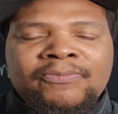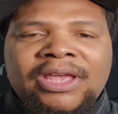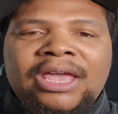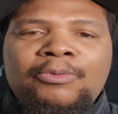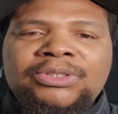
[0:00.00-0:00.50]

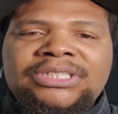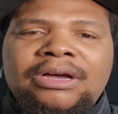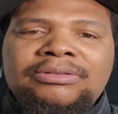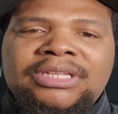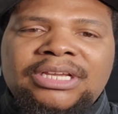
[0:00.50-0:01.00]
Hey, what
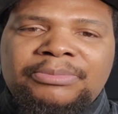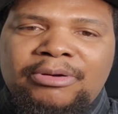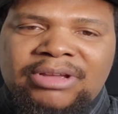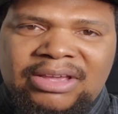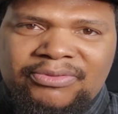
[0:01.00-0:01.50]
y'all think
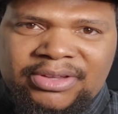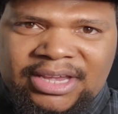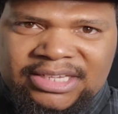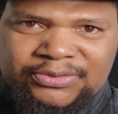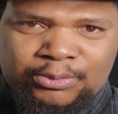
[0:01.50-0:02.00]
about Kevin
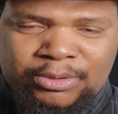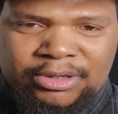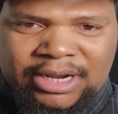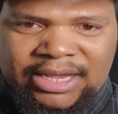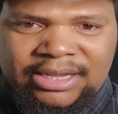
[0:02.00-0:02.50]
Gates for real?
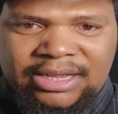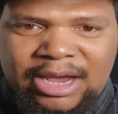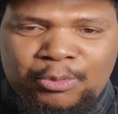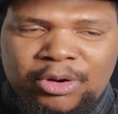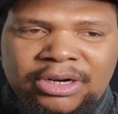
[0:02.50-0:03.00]
Like, I
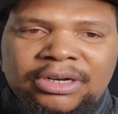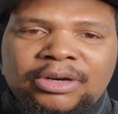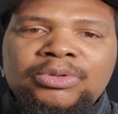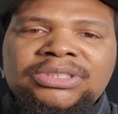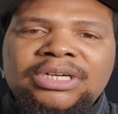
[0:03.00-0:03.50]
want to know
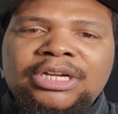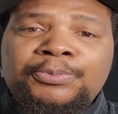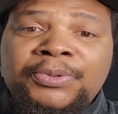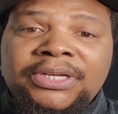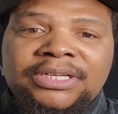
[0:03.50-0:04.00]
what y'all
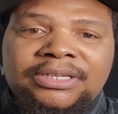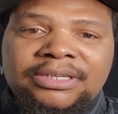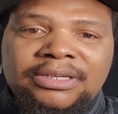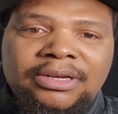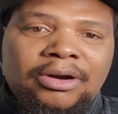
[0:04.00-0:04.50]
opinion
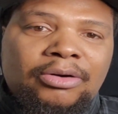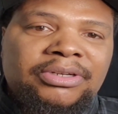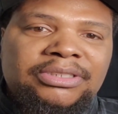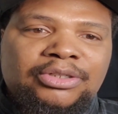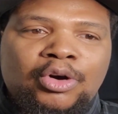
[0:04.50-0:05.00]
on
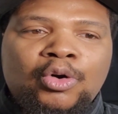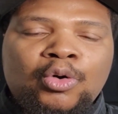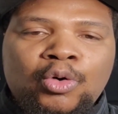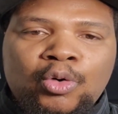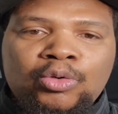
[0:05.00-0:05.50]
his
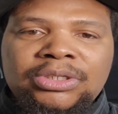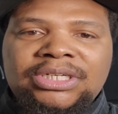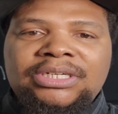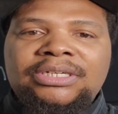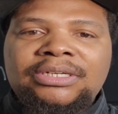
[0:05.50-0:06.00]
whole,
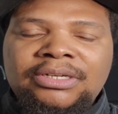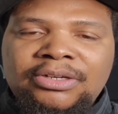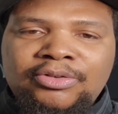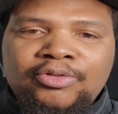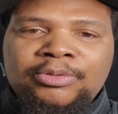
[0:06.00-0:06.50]
you
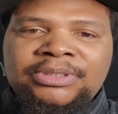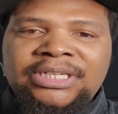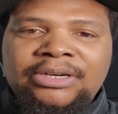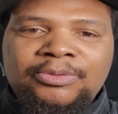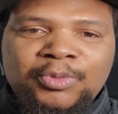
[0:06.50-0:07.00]
know what I'm
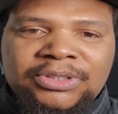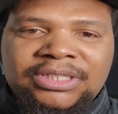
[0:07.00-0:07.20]
saying, with the